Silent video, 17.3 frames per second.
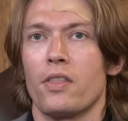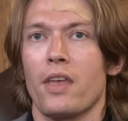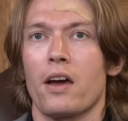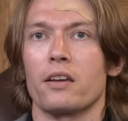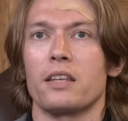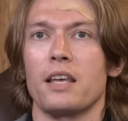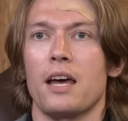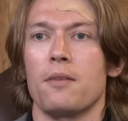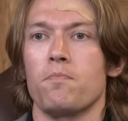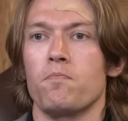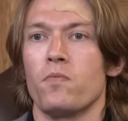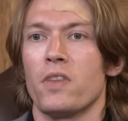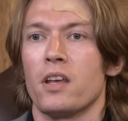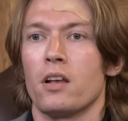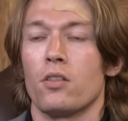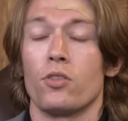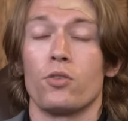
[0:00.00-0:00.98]
Now again,
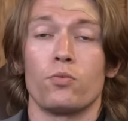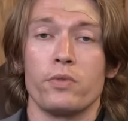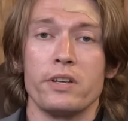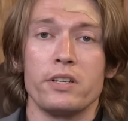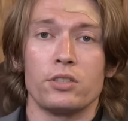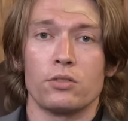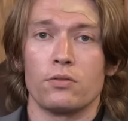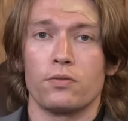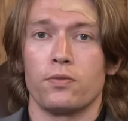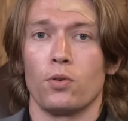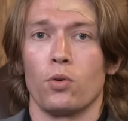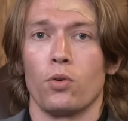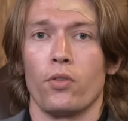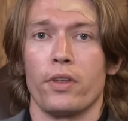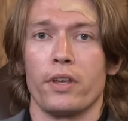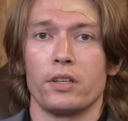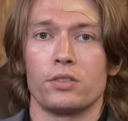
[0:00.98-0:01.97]
the reason
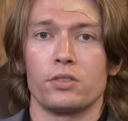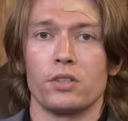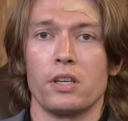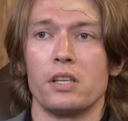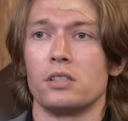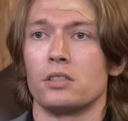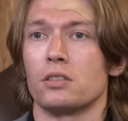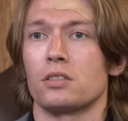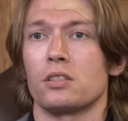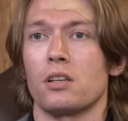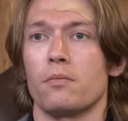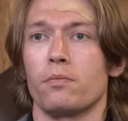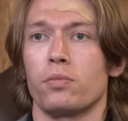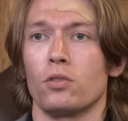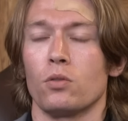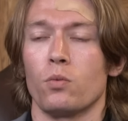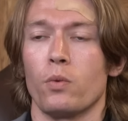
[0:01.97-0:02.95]
for this is
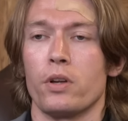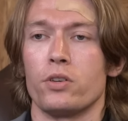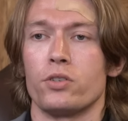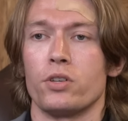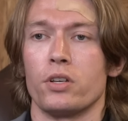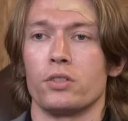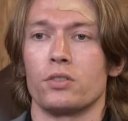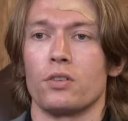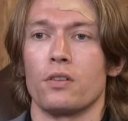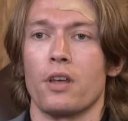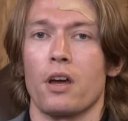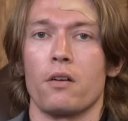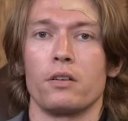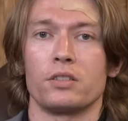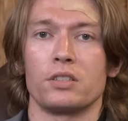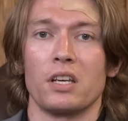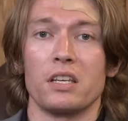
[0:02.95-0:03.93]
simple, which is that there
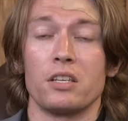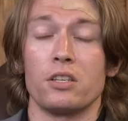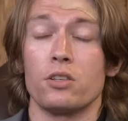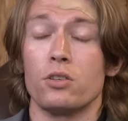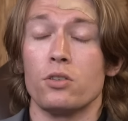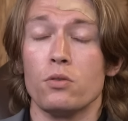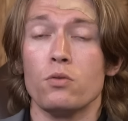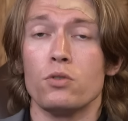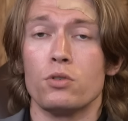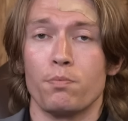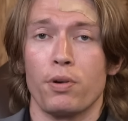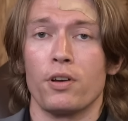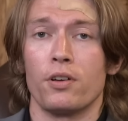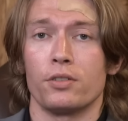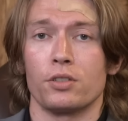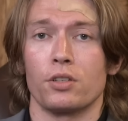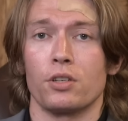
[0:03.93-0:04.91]
is a huge
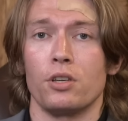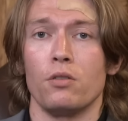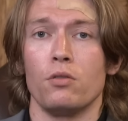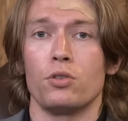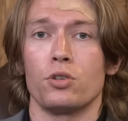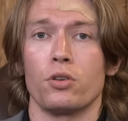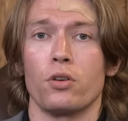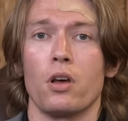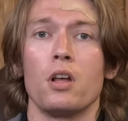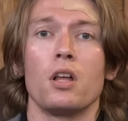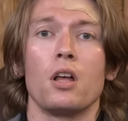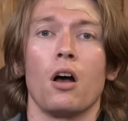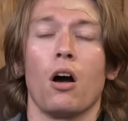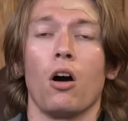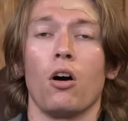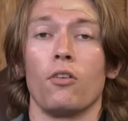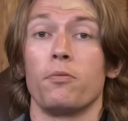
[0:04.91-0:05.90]
persecution
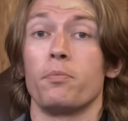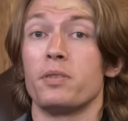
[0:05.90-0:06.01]
of